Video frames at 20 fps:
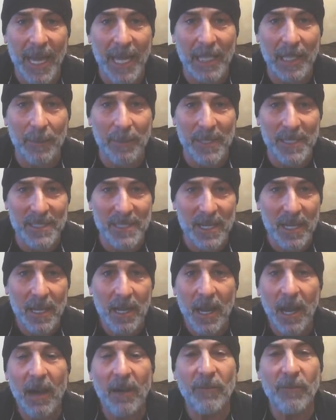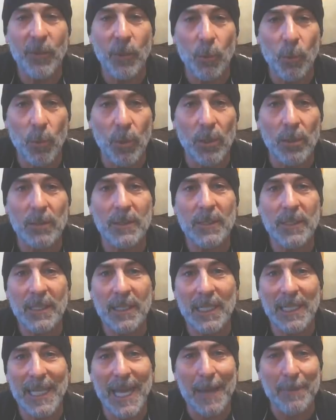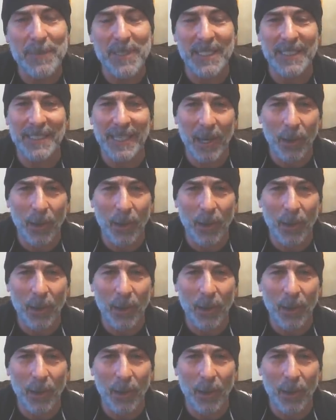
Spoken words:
elements of the world collapsing.